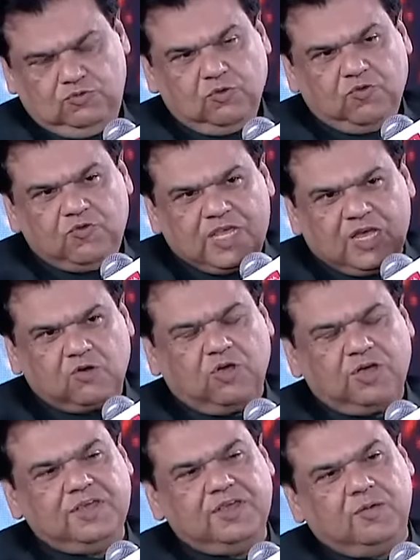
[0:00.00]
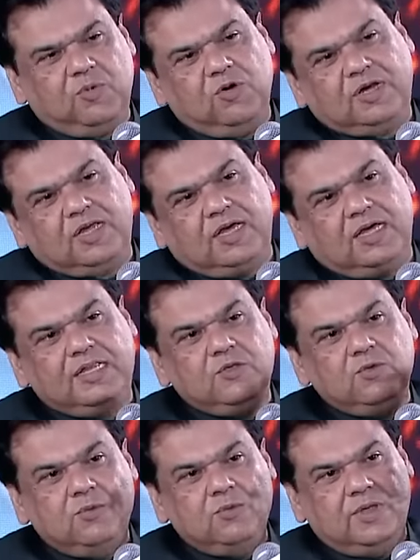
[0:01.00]
So we are talking about a
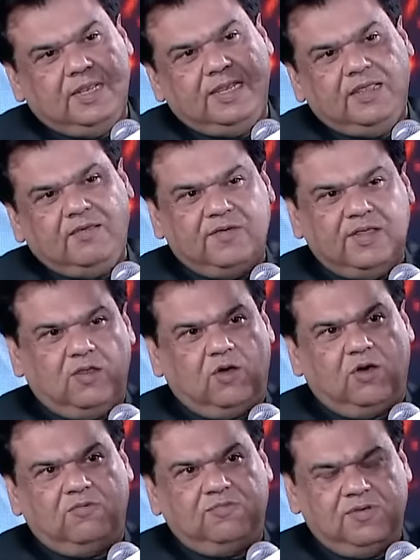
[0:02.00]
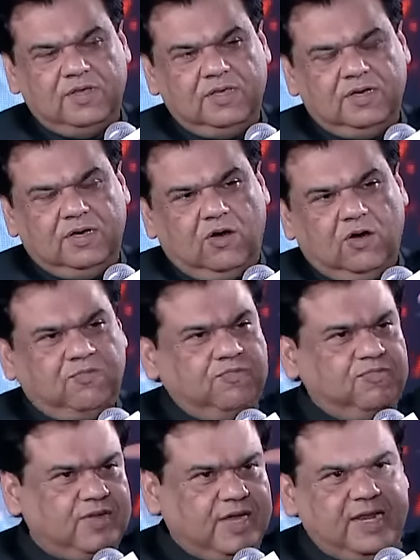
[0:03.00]
new level of of
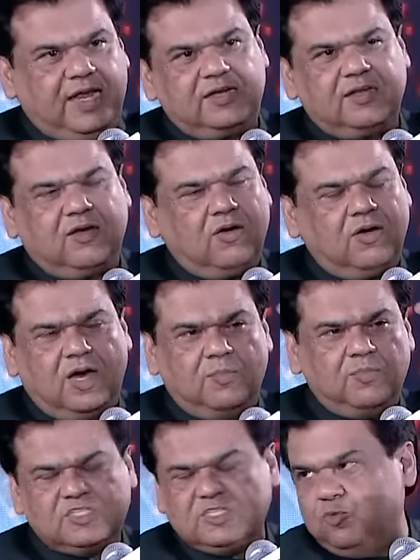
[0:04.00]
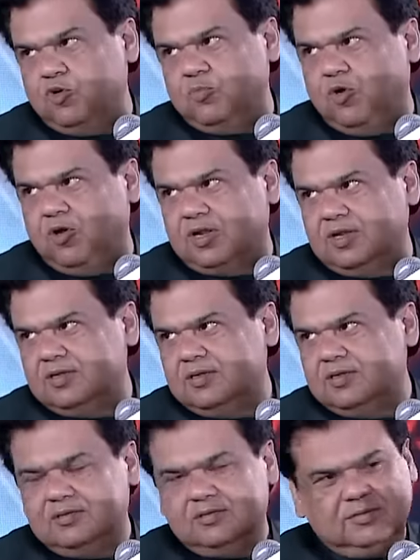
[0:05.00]
connect or hub or spoke model,
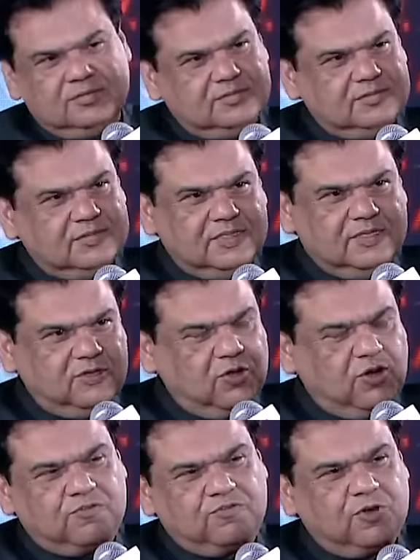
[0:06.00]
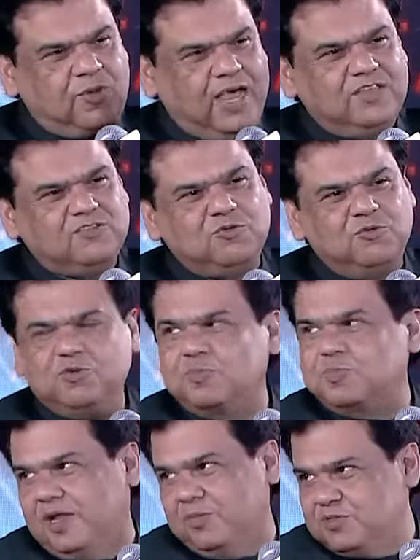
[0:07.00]
not from high school to
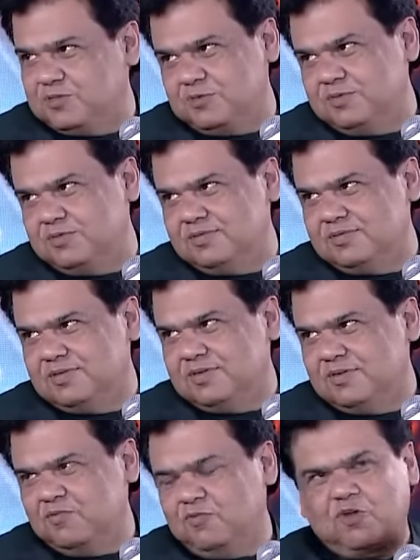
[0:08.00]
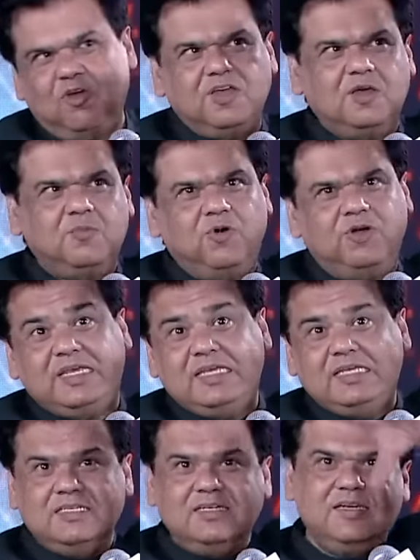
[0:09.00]
primary school. We are talking about
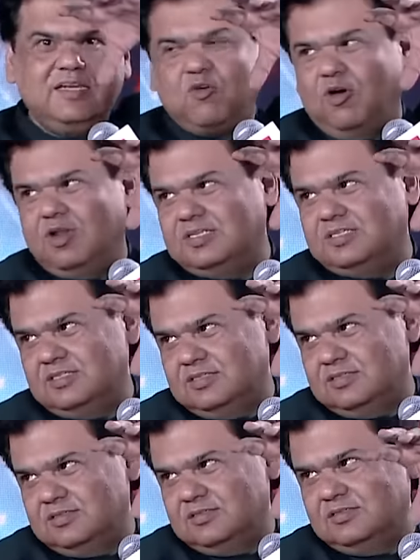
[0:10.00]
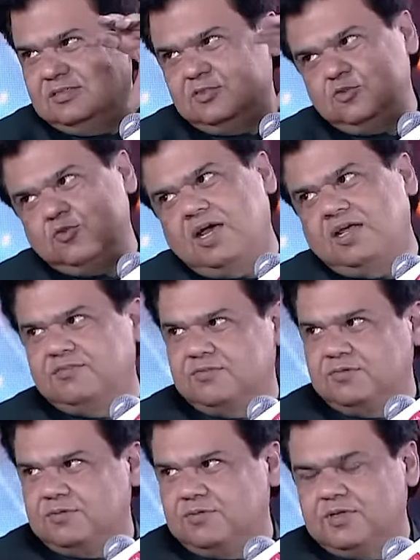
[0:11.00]
engineering colleges to high
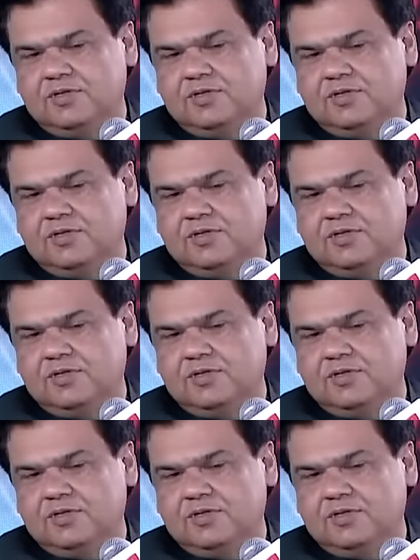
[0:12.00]
school.